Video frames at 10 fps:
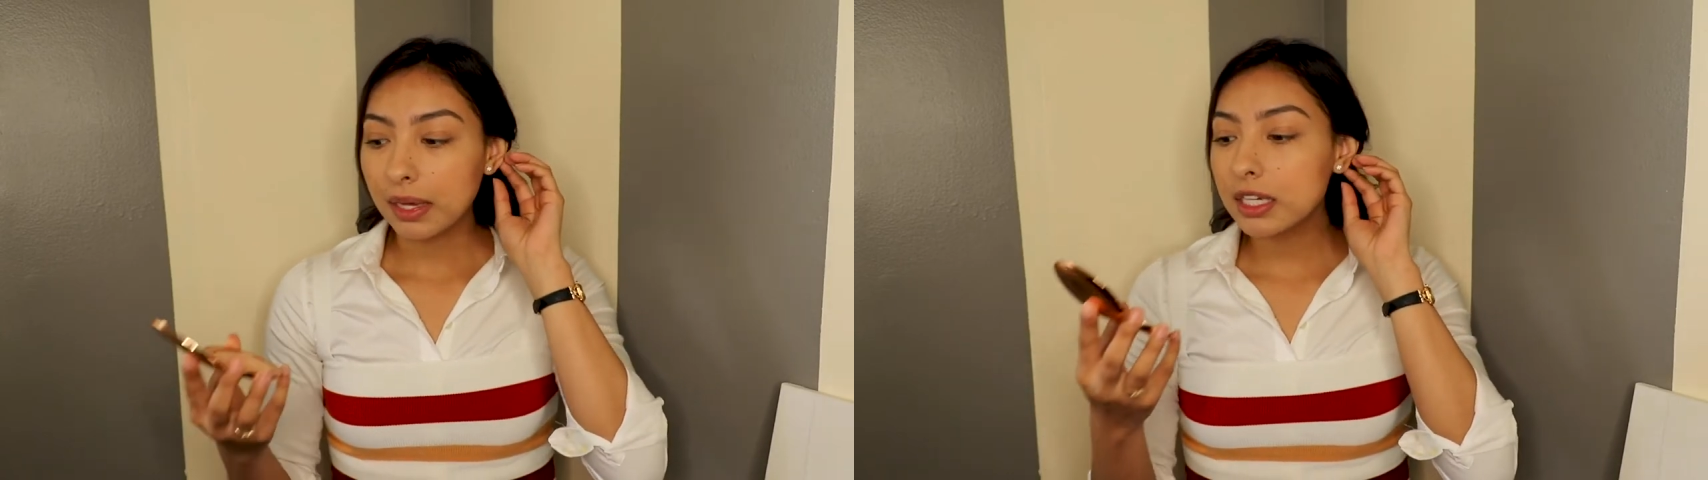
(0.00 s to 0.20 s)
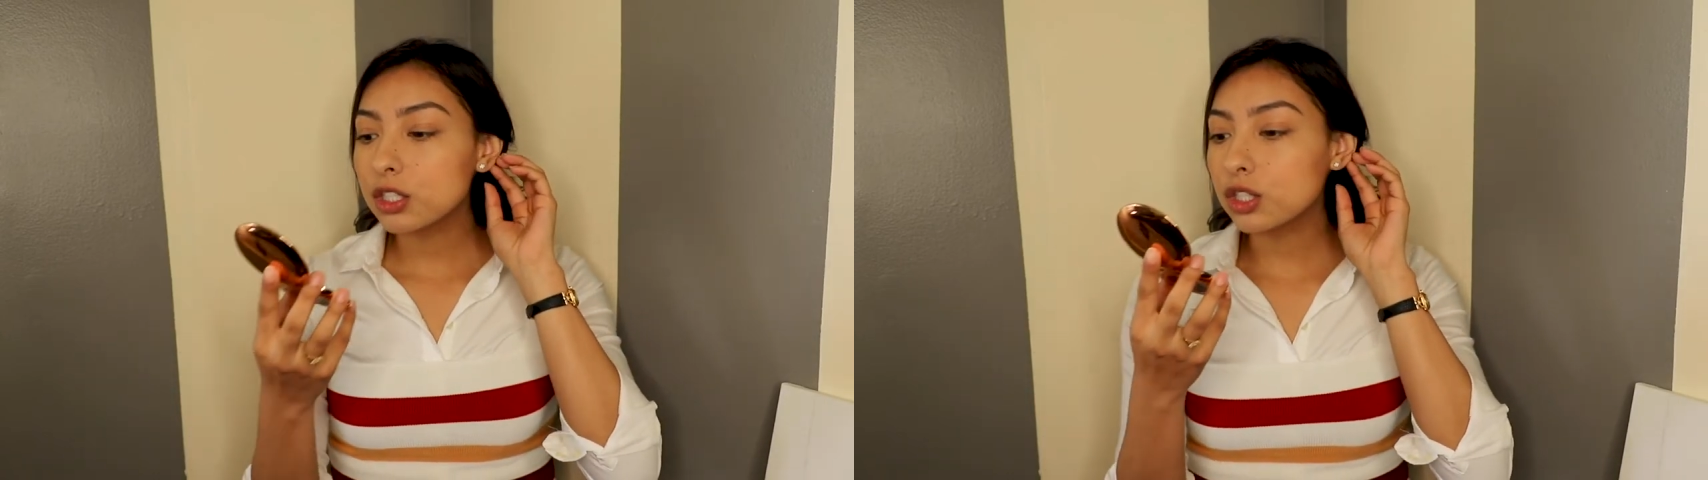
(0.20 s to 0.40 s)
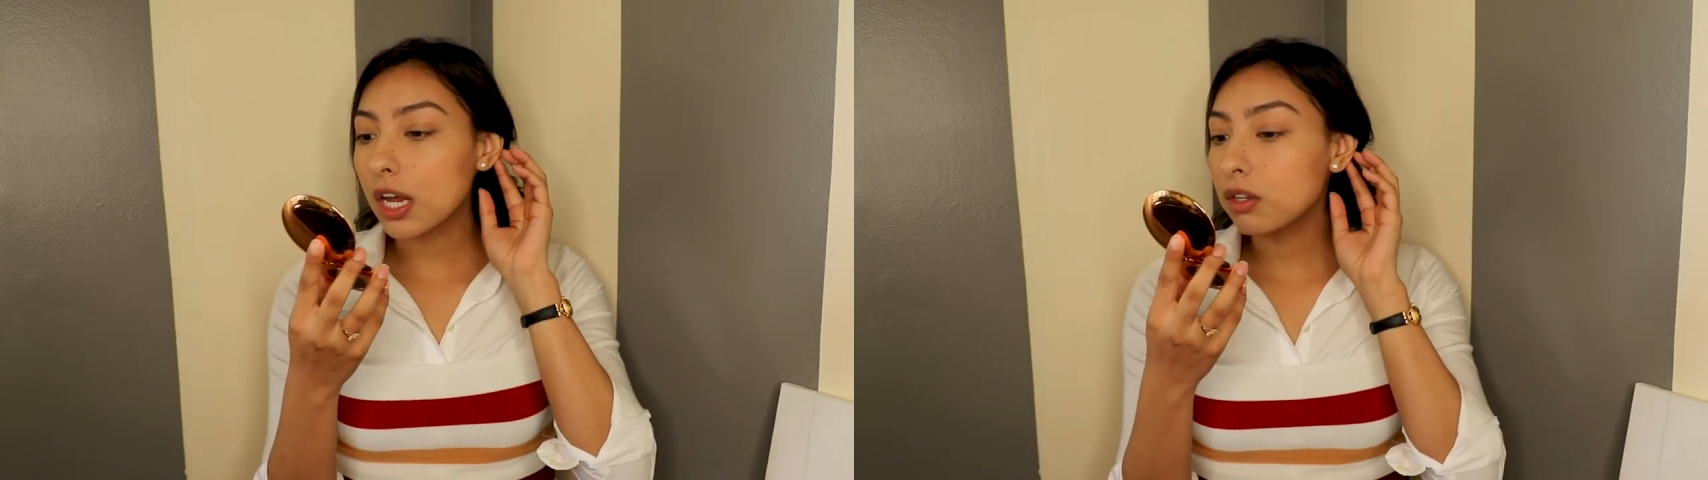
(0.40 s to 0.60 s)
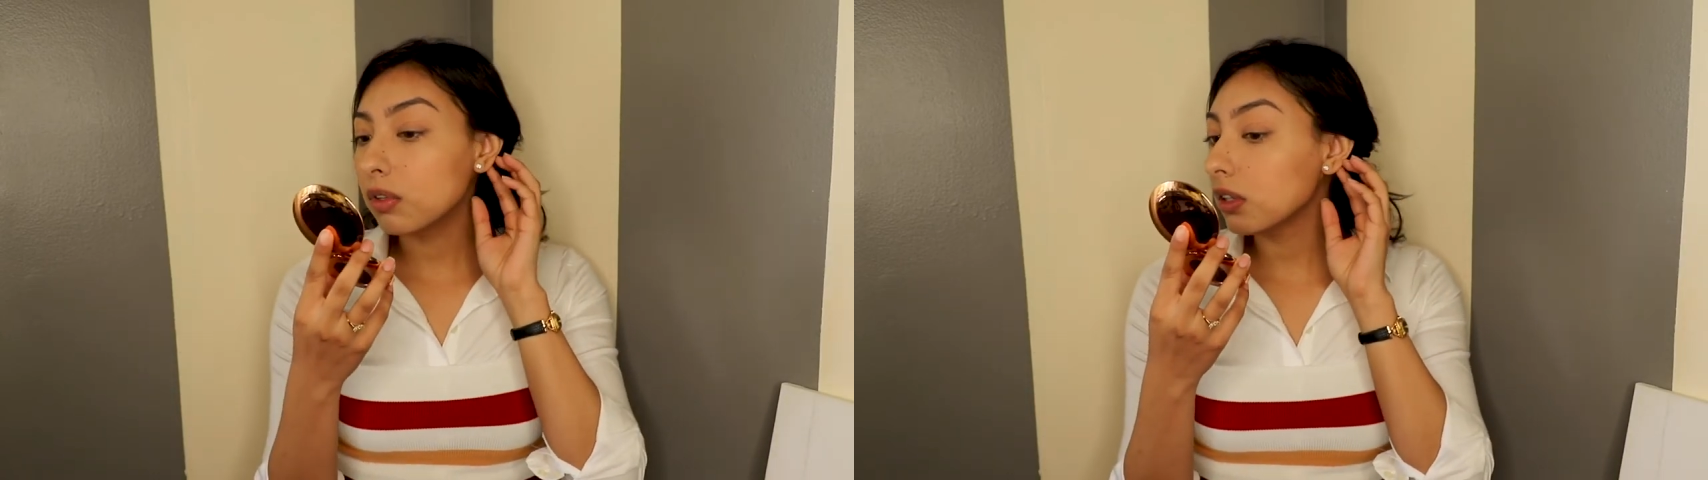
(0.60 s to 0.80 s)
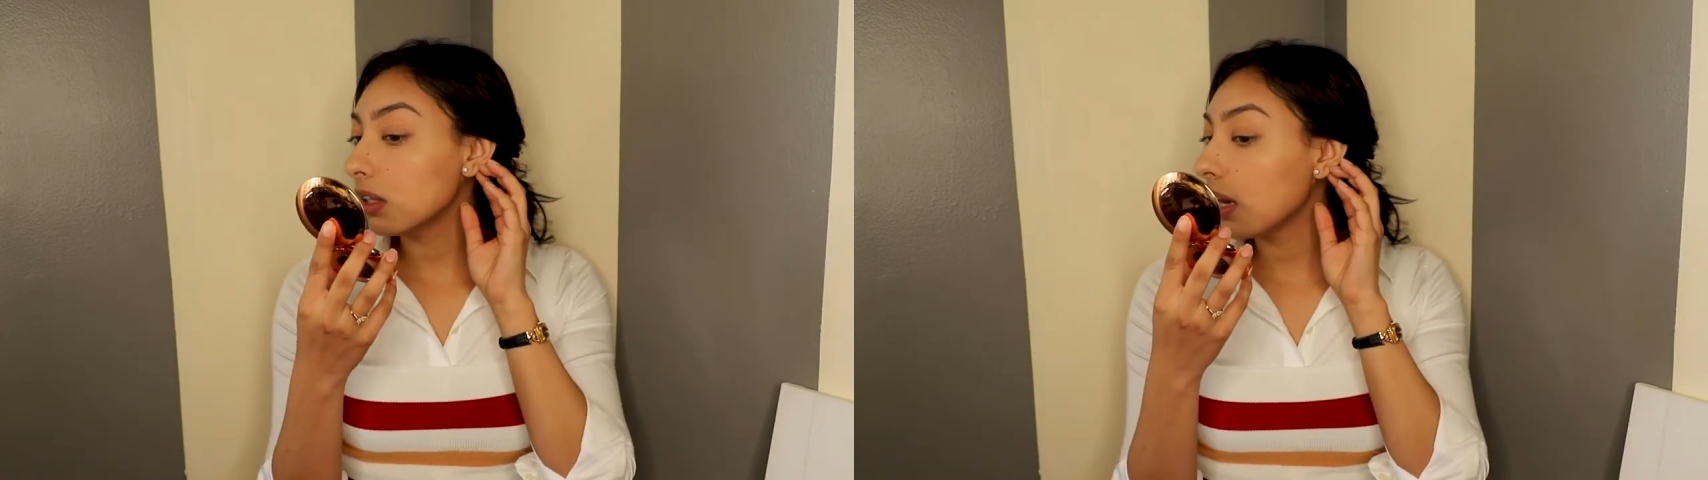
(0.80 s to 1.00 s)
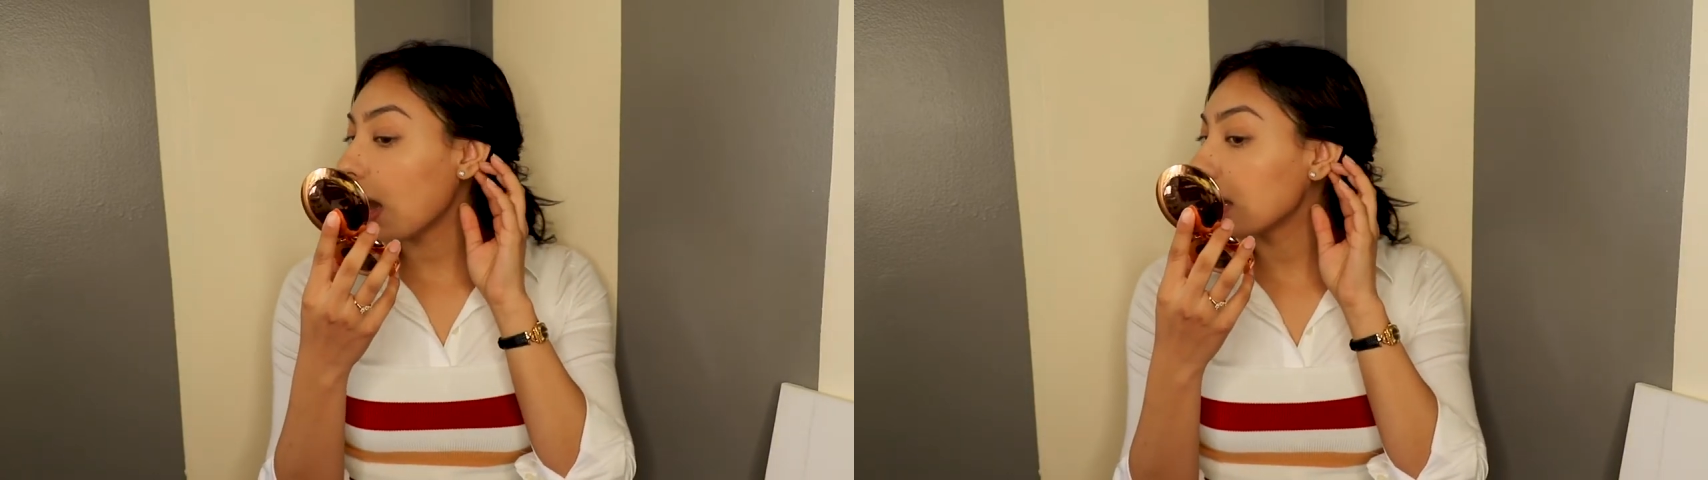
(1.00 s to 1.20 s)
Like, it genuinely,